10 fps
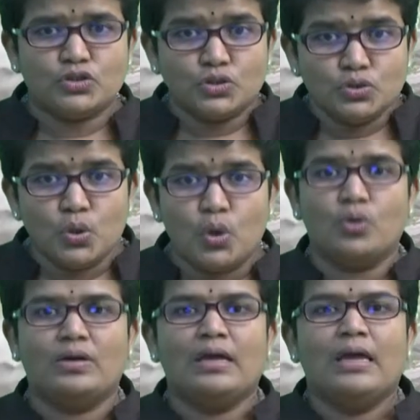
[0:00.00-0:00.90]

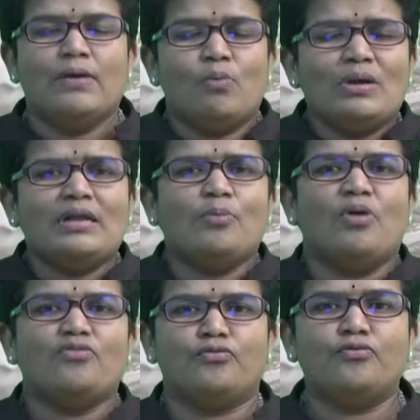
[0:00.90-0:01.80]
know what type
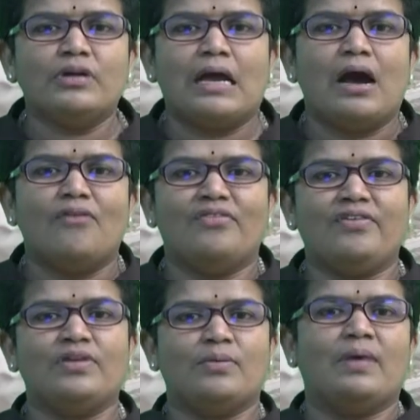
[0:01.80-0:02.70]
of food are
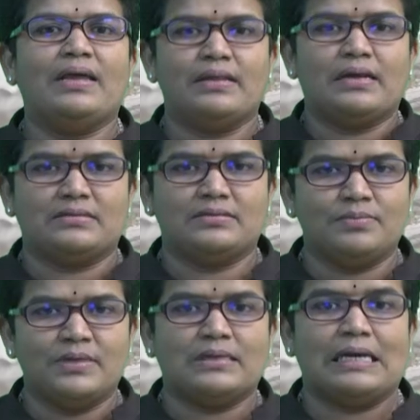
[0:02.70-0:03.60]
favored by the
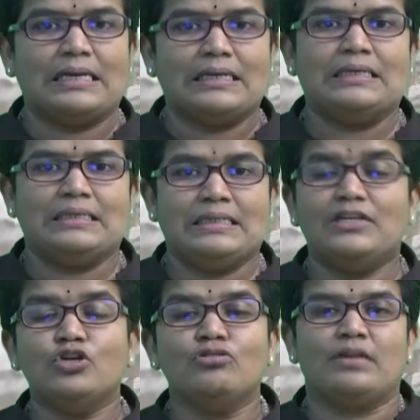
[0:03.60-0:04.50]
customer currently, the
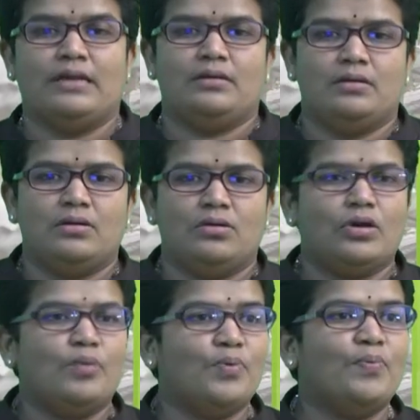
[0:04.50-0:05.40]
new trend.
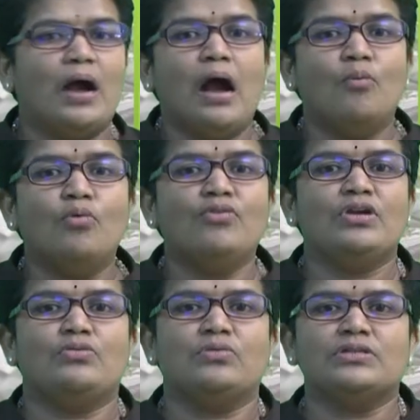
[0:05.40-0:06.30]
Okay, people are
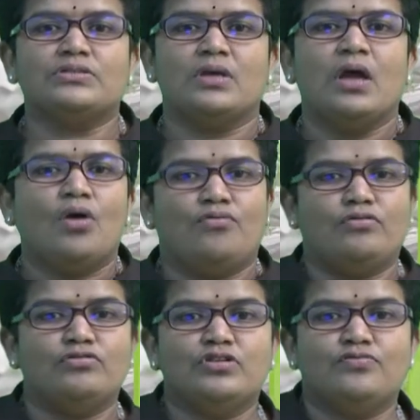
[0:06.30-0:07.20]
moving towards
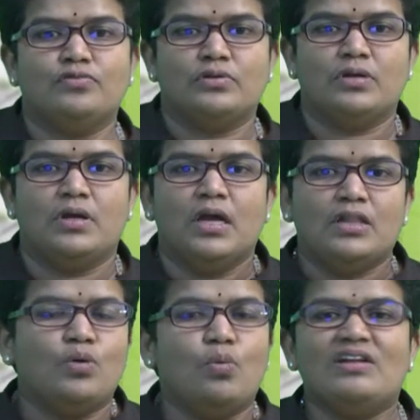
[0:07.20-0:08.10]
frozen food.
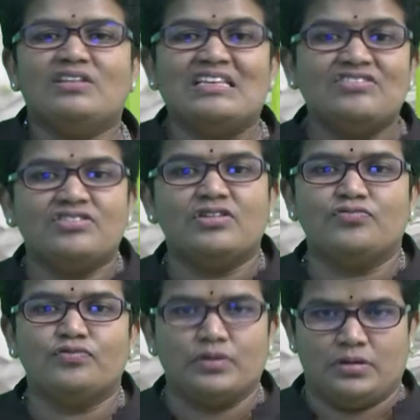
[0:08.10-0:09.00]
They want
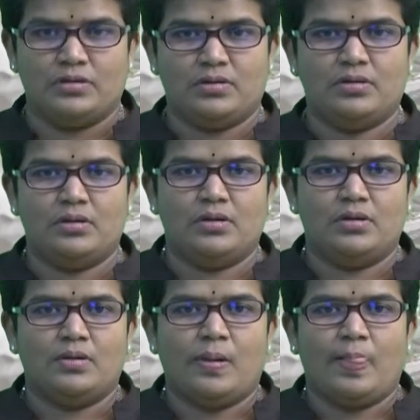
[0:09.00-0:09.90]
instant food.
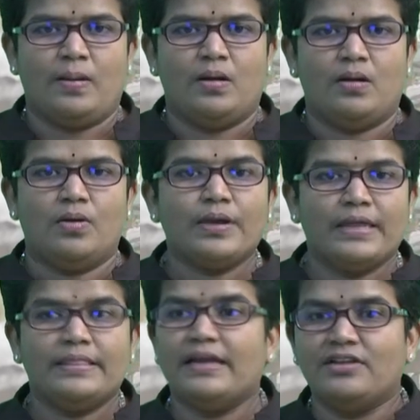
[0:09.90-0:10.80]

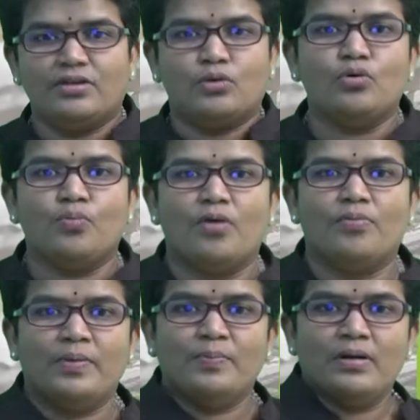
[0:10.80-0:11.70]
Okay, there is a group
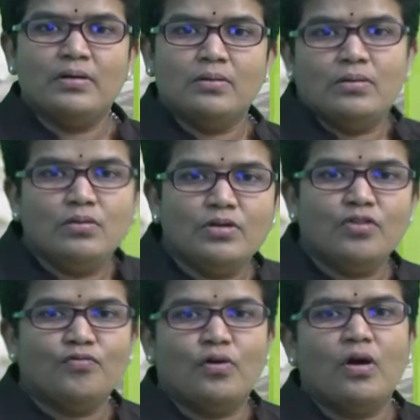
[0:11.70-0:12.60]
of people
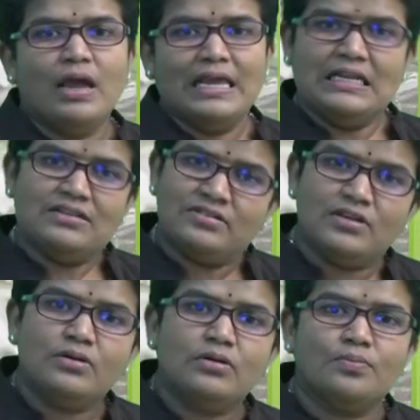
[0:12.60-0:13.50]
looking for
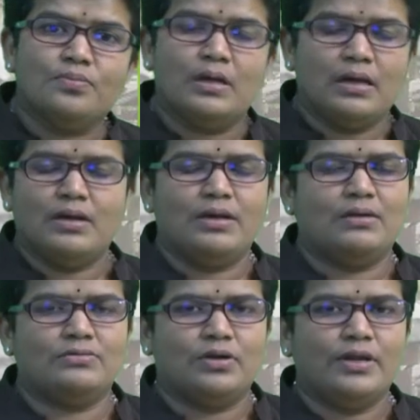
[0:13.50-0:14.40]
instant food.
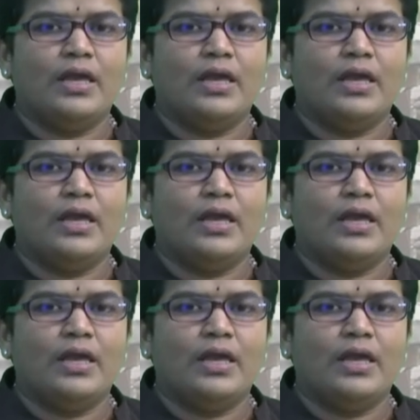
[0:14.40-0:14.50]
There